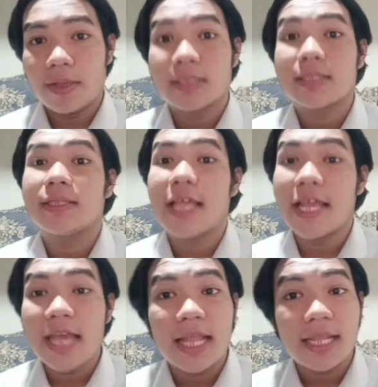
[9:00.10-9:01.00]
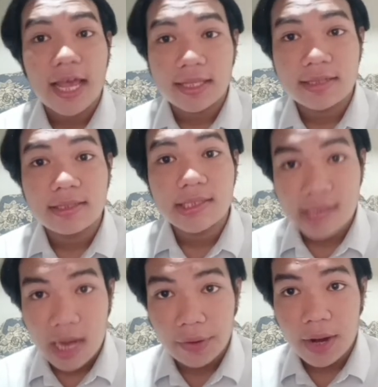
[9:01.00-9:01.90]
is they elected
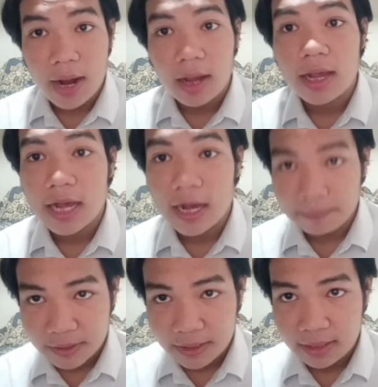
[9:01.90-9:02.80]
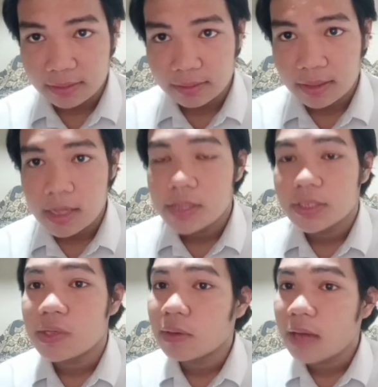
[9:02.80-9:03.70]
Sarah captain.
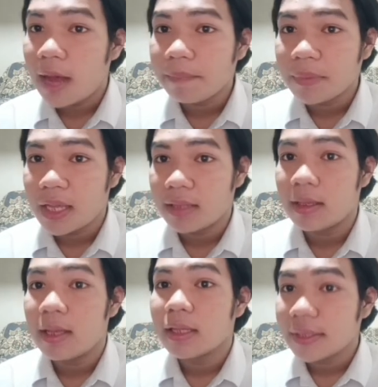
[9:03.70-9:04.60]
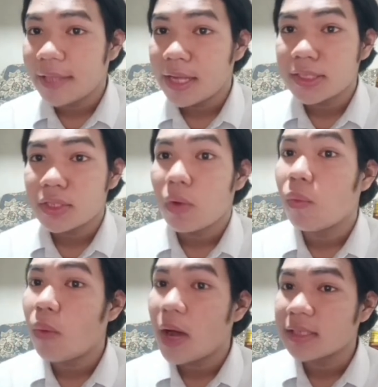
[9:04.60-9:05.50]
So captain tells
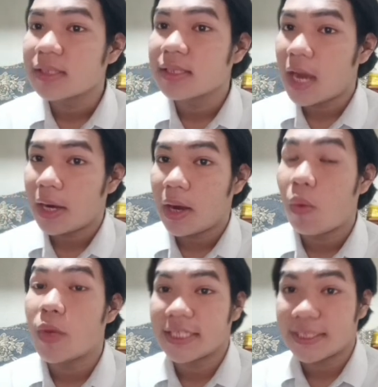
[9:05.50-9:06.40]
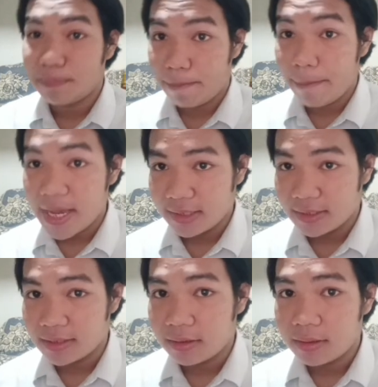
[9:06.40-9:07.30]
what Sarah was made.
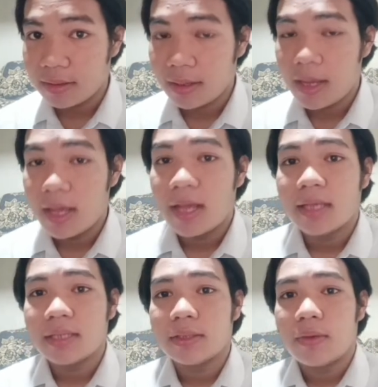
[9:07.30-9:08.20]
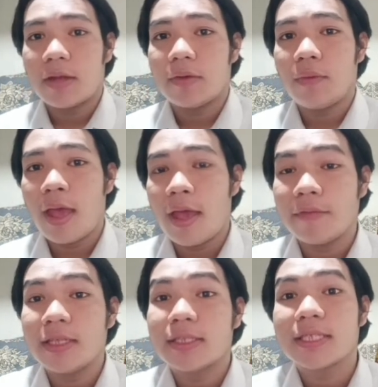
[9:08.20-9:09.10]
And we
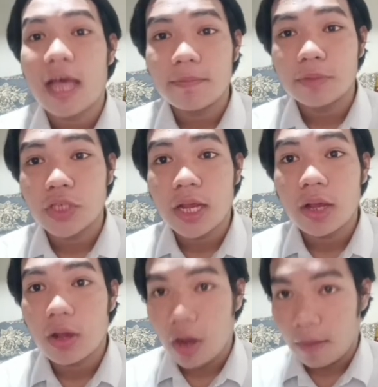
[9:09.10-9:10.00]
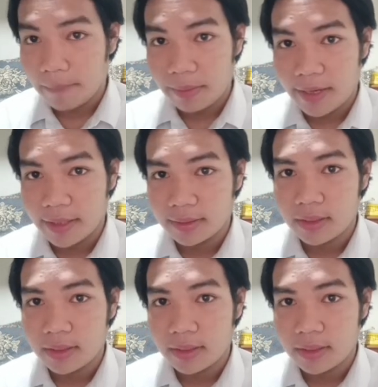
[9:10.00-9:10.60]
have the subject complement.